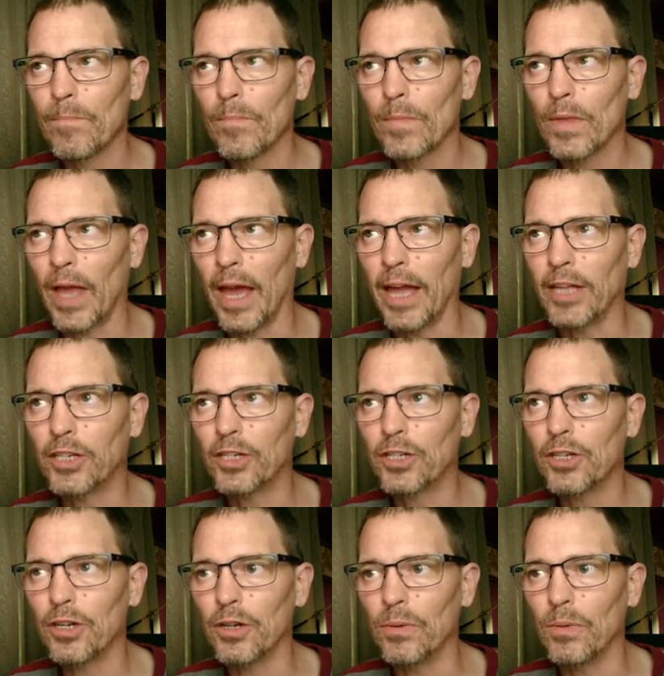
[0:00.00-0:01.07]

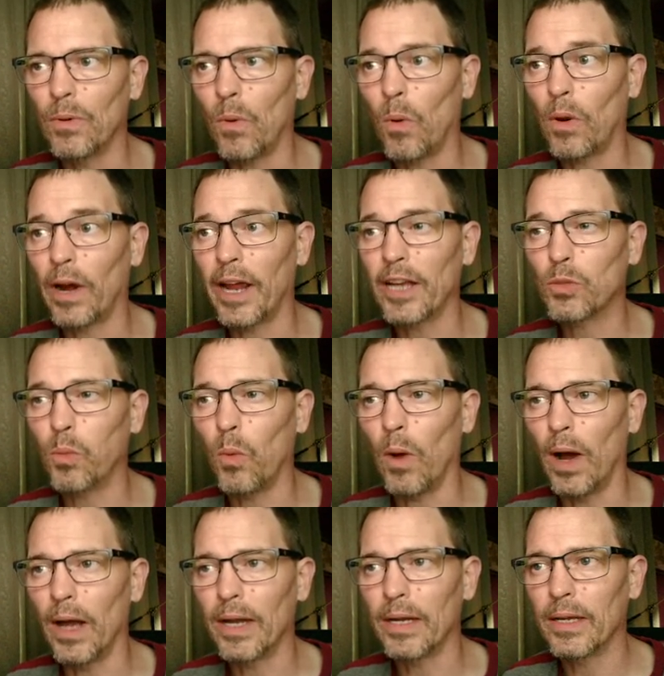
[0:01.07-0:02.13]
h2 or
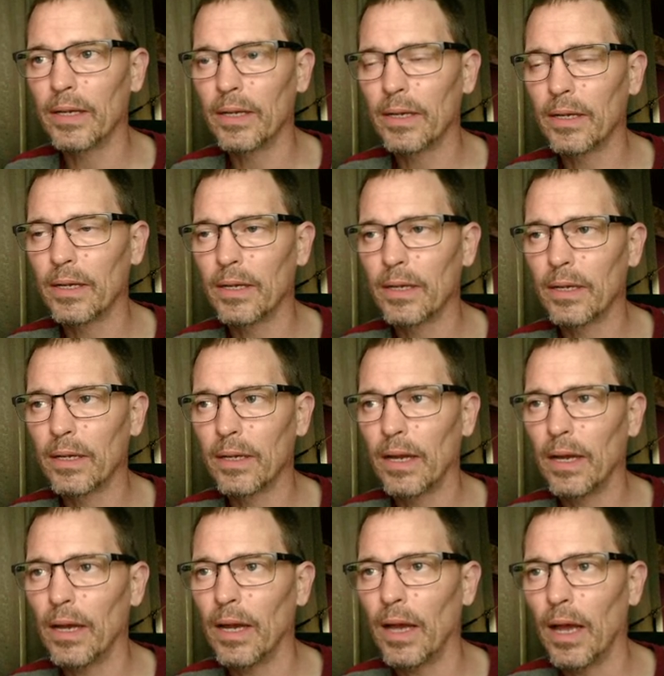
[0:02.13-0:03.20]
h1
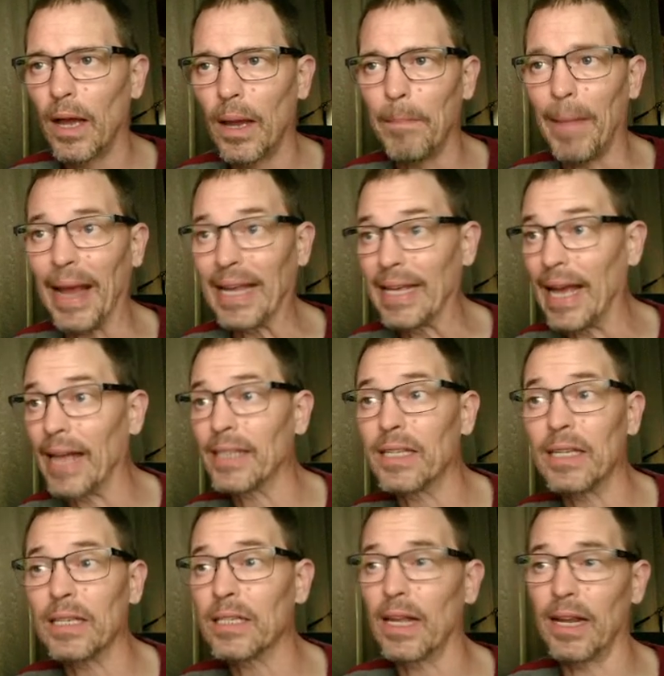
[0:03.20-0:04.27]
my guess
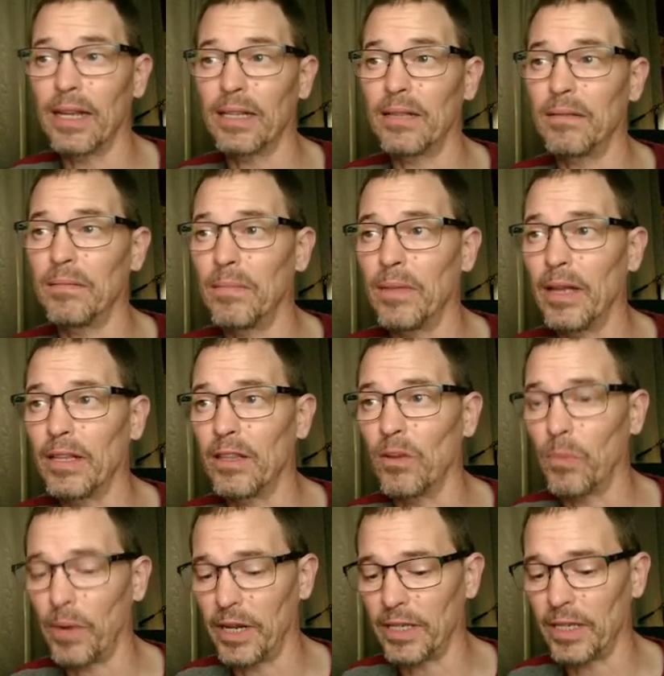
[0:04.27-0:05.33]
is that it, it the
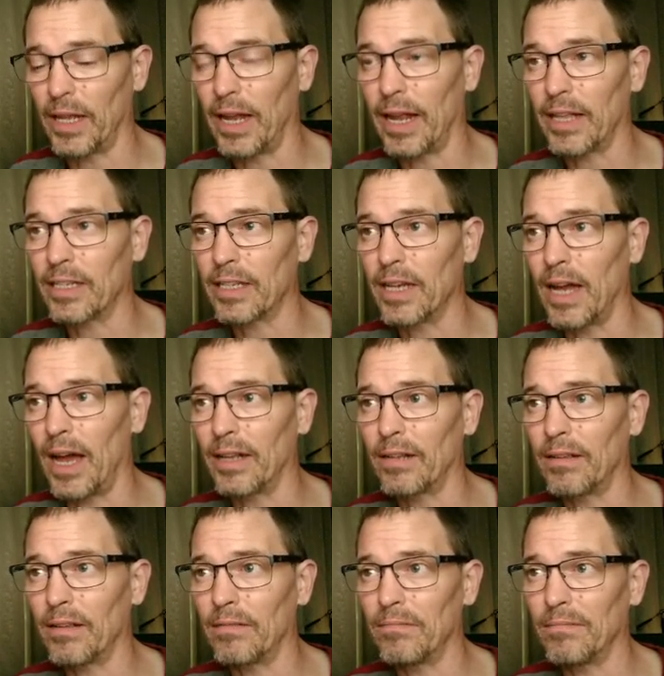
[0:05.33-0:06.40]
reason that it's not
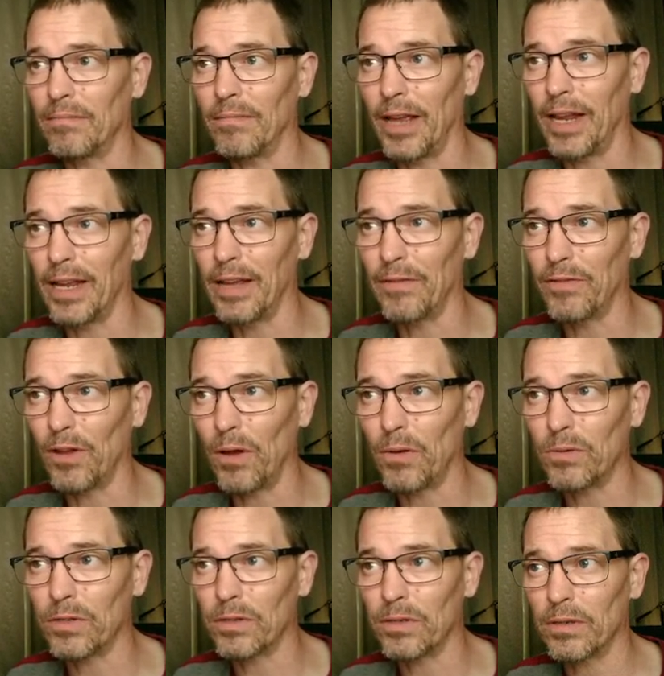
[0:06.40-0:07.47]
any of
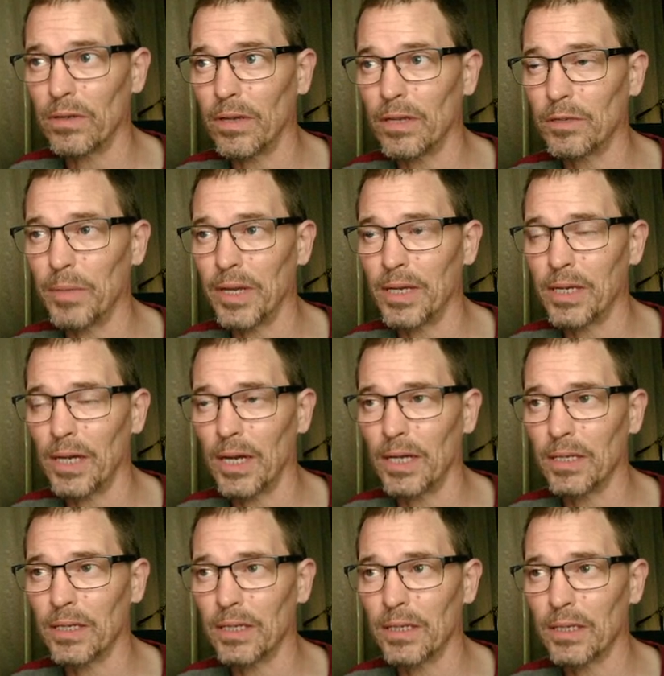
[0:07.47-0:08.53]
those is
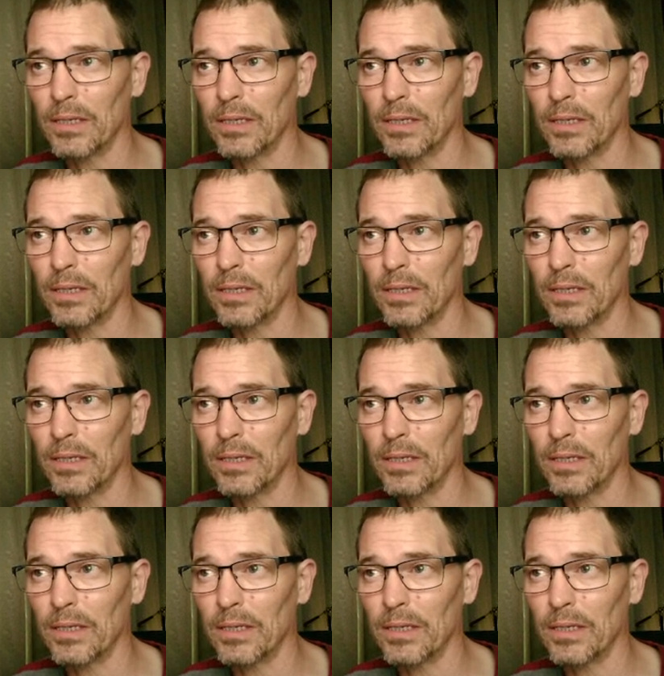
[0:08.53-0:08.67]
because